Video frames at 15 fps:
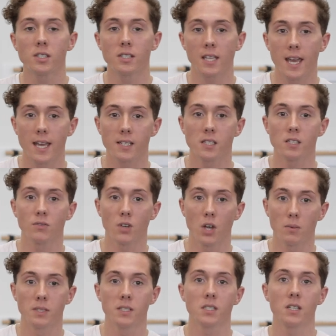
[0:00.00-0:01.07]
just a case of
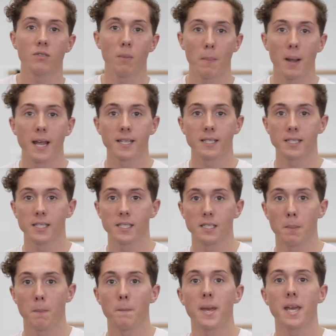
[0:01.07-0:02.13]
going to different
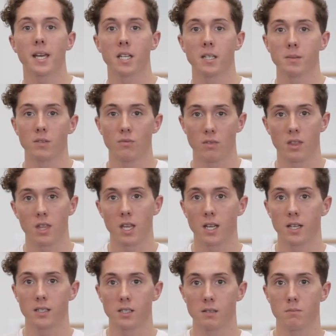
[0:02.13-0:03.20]
places and picking up different
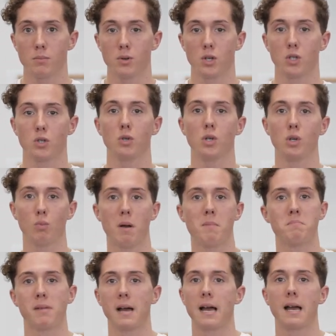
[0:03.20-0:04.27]
things and putting it all in one
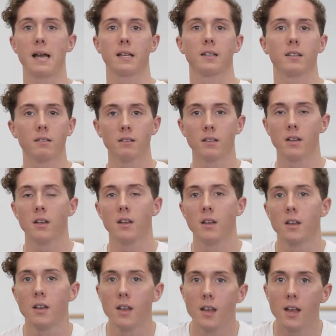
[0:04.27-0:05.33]
bag
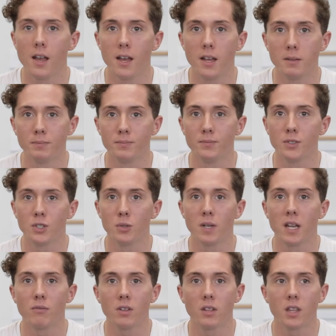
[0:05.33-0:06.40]
and doing
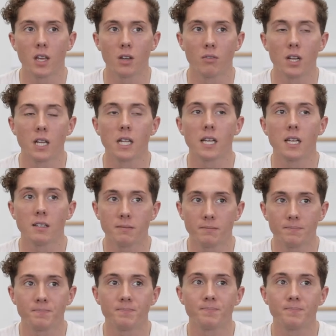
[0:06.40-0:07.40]
everything, really.